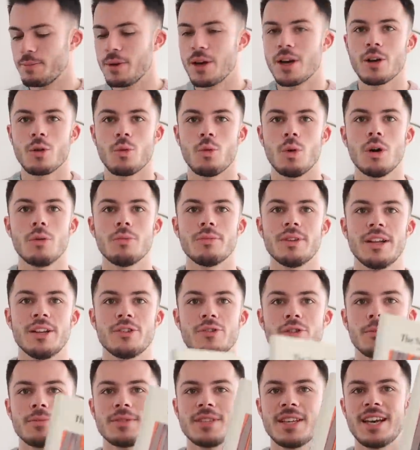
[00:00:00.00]
book. Whoop, nearly
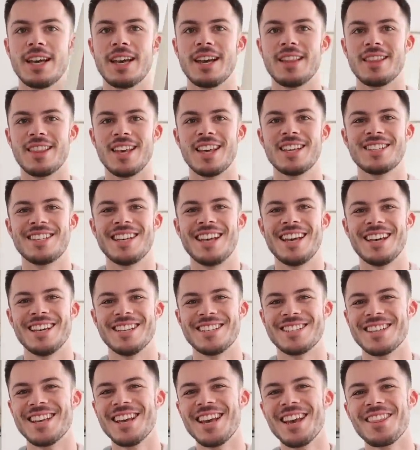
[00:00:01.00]
dropped it. This
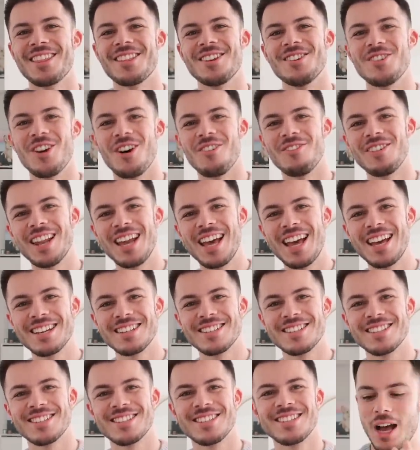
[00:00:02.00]
is The
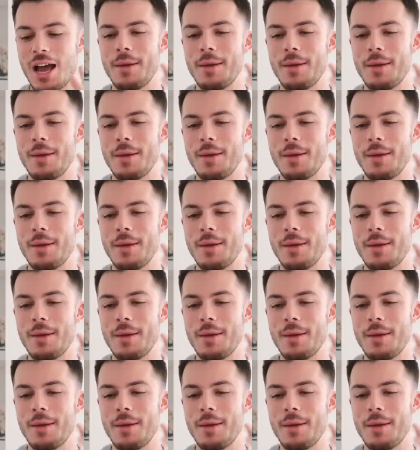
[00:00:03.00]
Novelist.